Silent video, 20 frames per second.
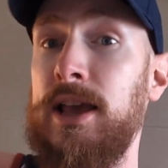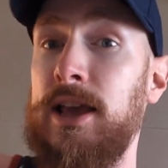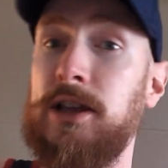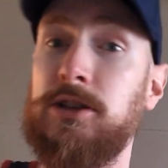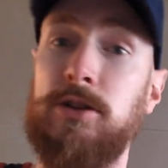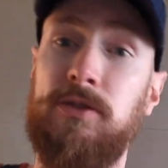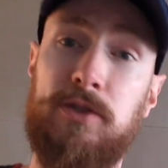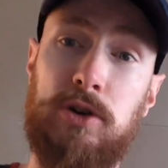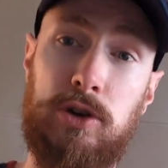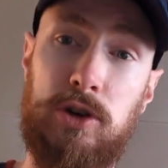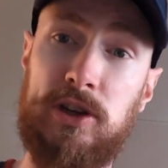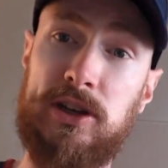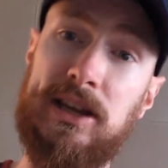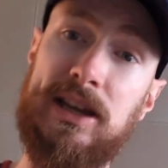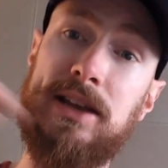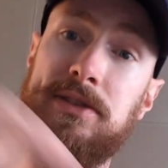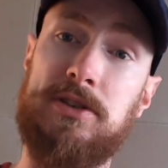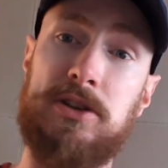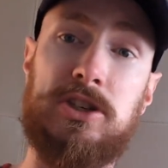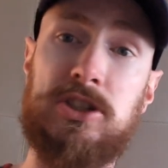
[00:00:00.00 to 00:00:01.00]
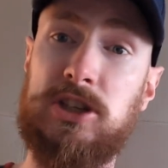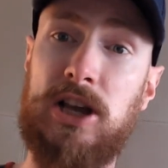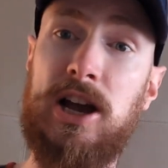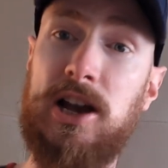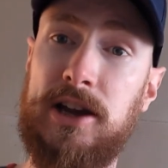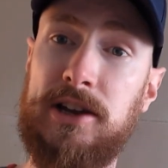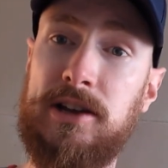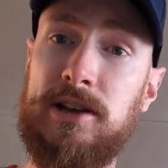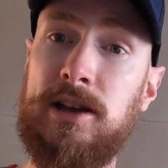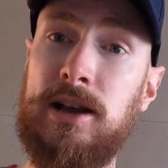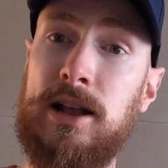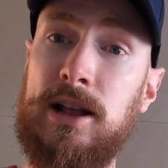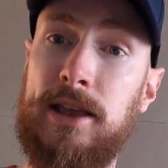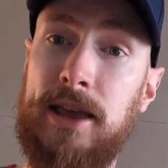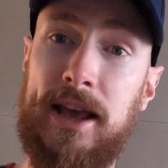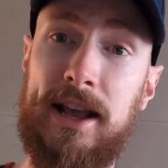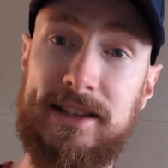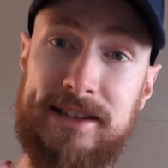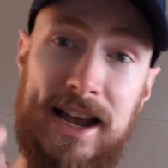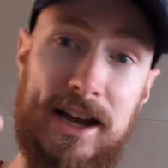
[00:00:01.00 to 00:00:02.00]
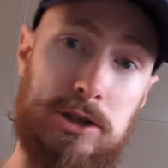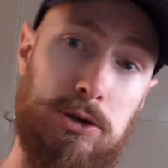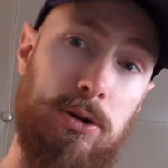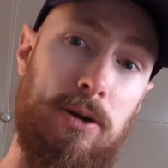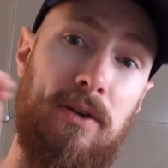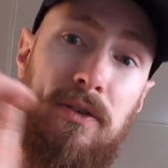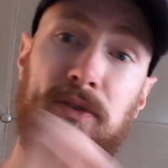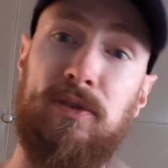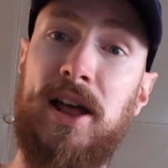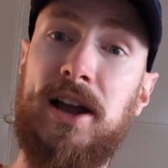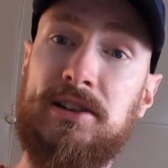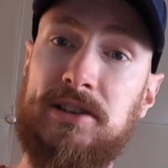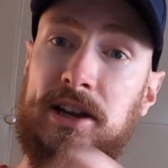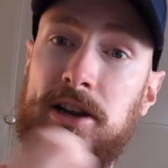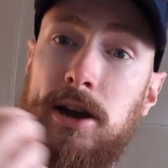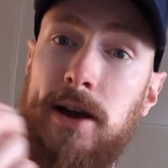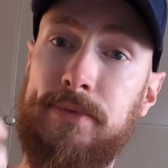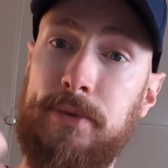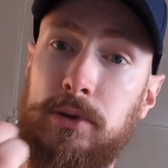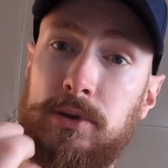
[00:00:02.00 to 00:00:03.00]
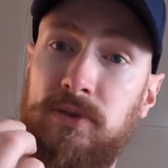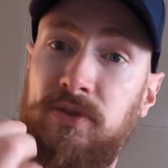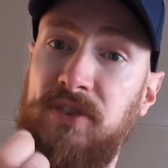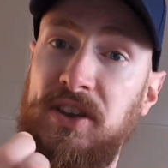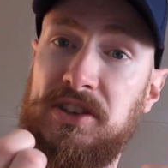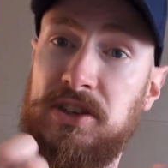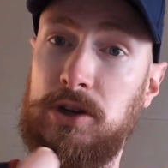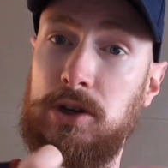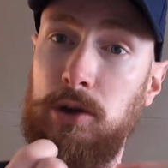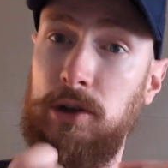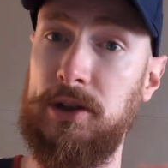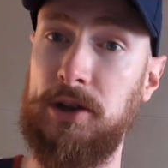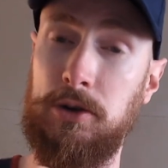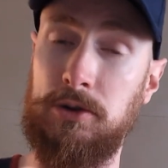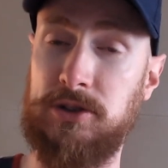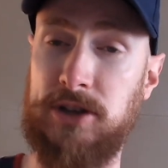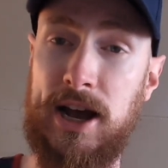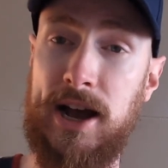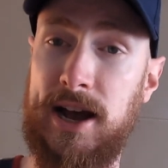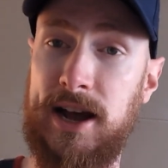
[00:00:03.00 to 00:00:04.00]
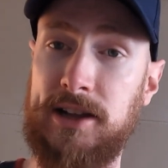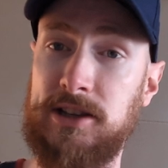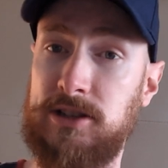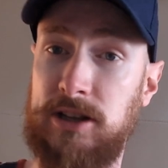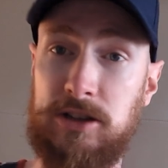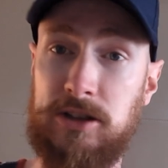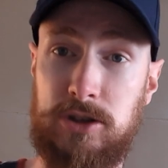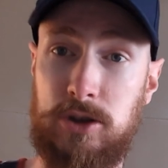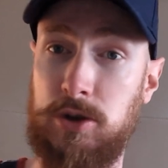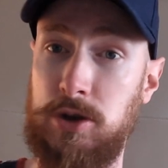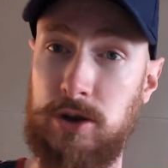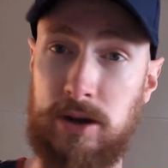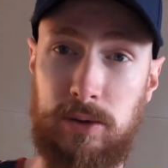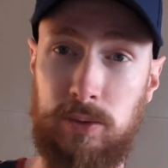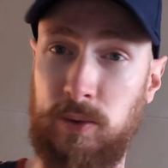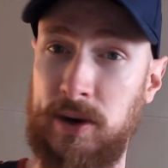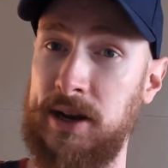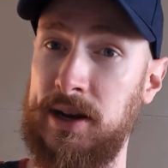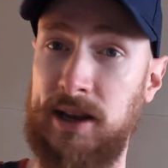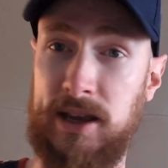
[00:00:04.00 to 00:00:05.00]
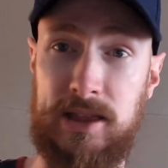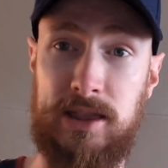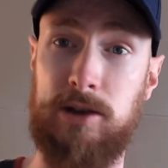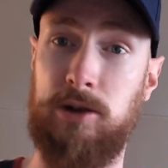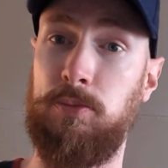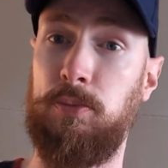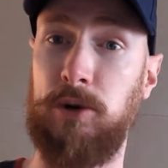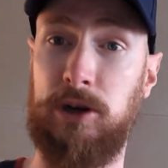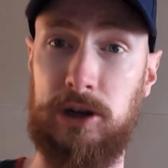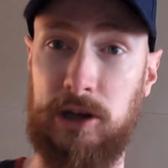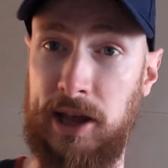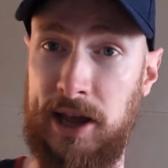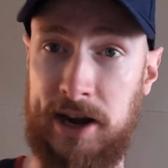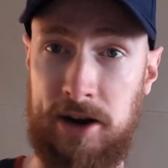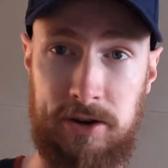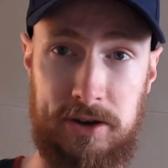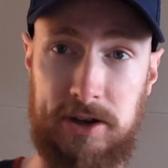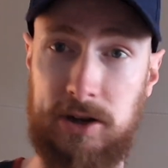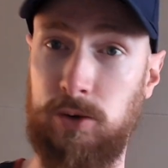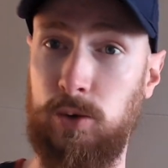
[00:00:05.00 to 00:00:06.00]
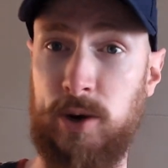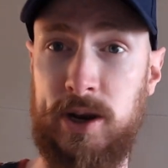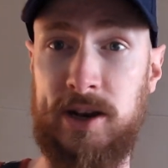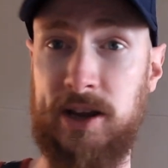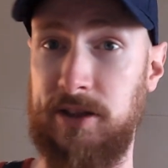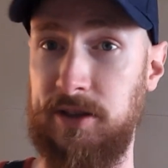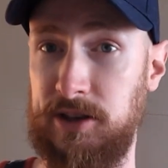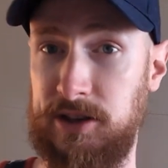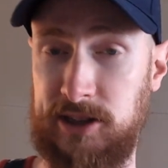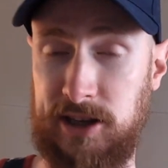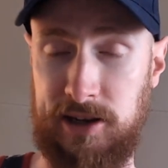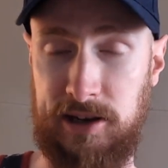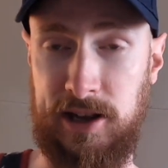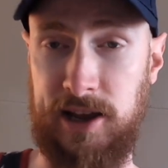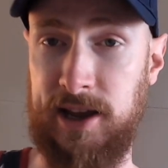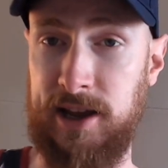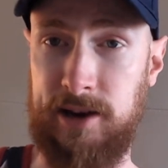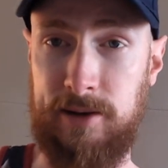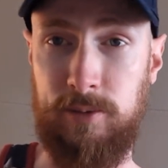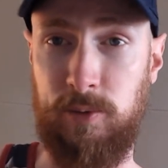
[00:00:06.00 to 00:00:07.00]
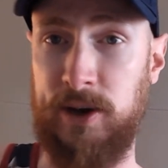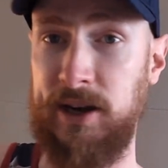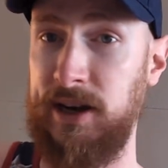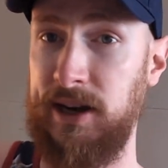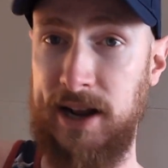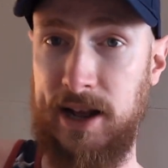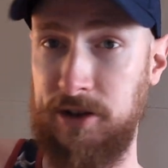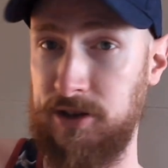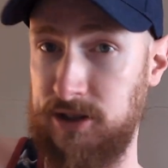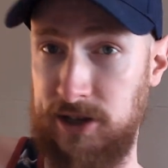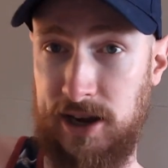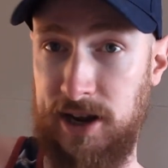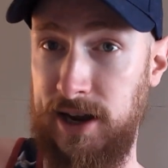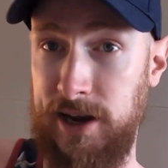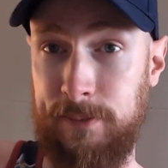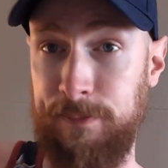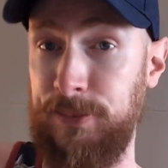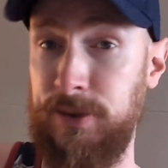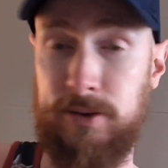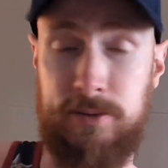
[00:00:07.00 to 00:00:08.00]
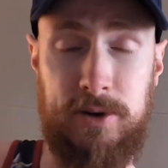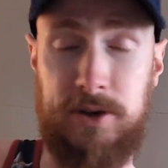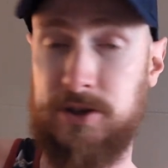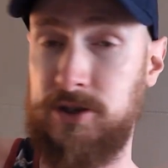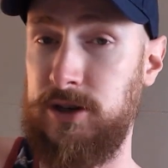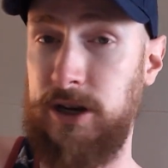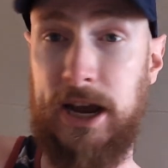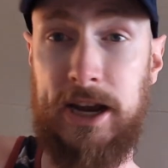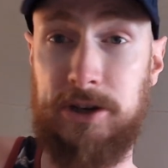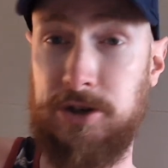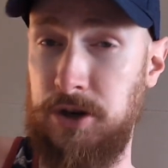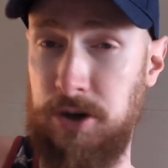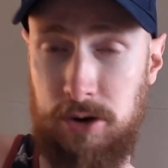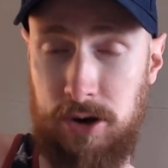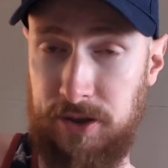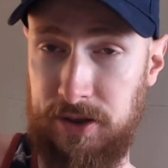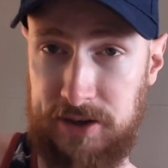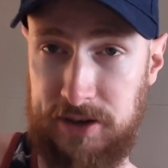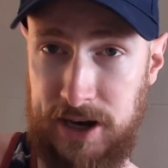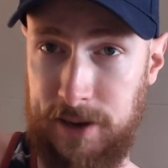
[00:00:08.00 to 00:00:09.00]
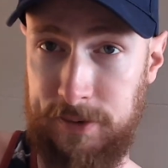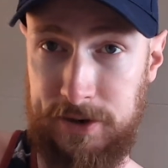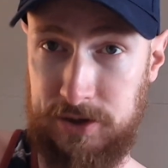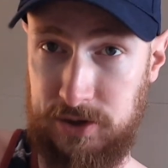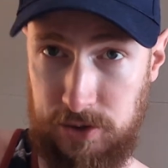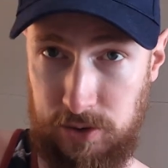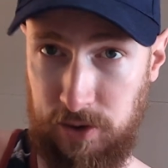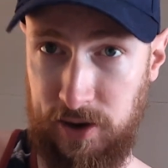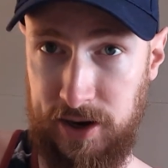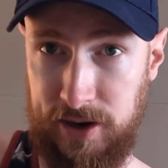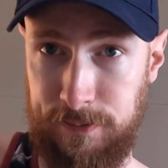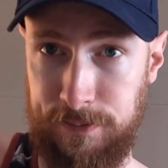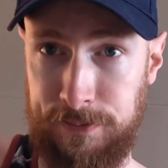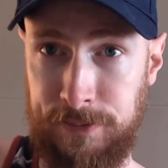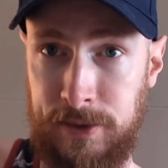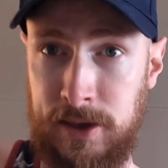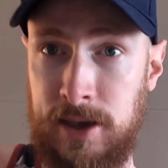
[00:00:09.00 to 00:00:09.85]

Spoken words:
And so if you're looking at the sun, it is actually reflecting off those physical little dots. And so you can read it in the glare, you can read it in the sunlight, read it outside, which I do all the time, and it's great.